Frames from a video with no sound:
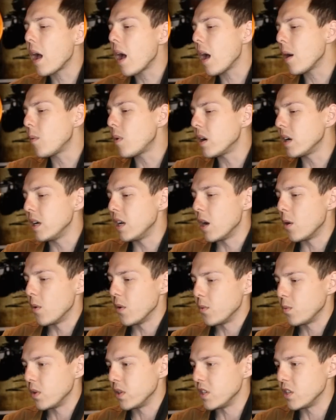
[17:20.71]
I, I want to know
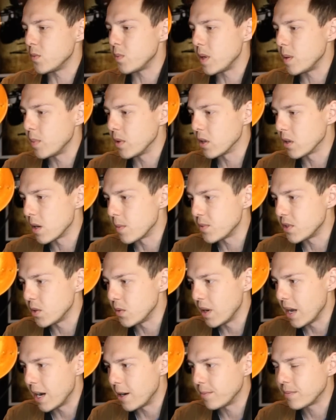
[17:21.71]
what, what these people are up
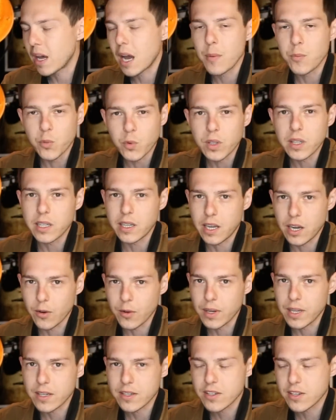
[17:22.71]
to now. I'm really
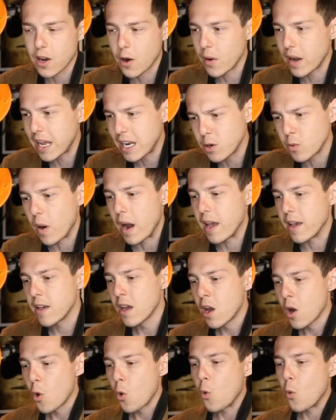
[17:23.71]
curious. So, anyway,
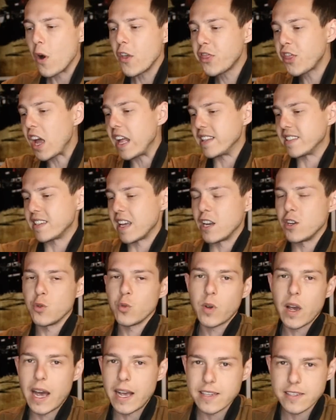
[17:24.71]
with that said,
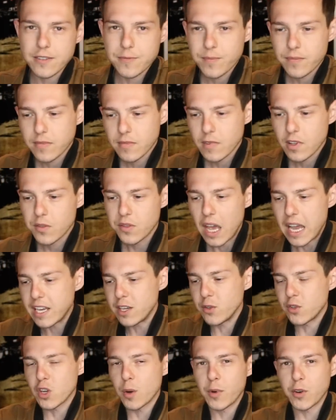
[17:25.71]
you guys,
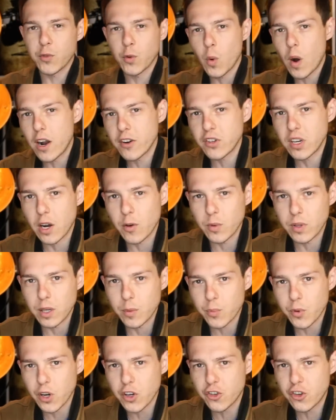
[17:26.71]
thank you so much for watching. I
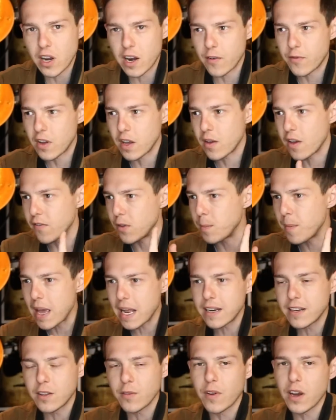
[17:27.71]
really appreciate it. If you, if you
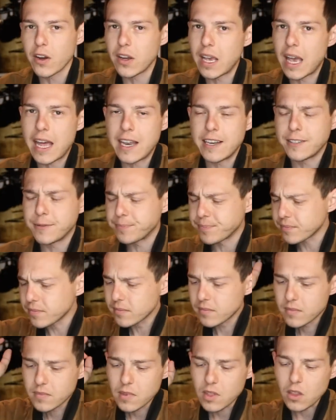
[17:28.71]
made it to the very end,
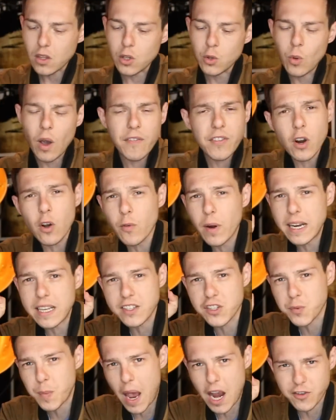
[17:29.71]
if you haven't
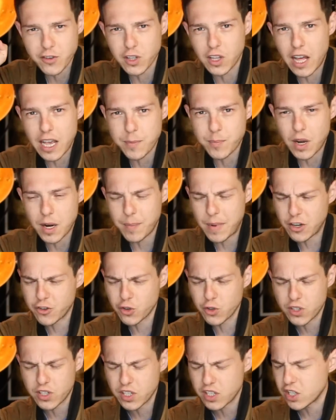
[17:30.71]
already, smash the like button. Make
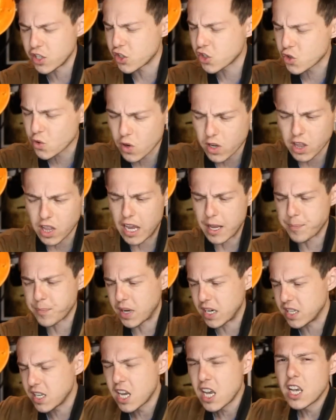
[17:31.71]
sure to destroy the like
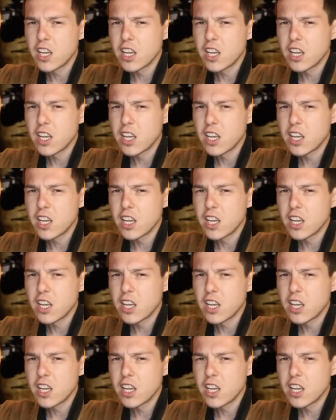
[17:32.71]
button.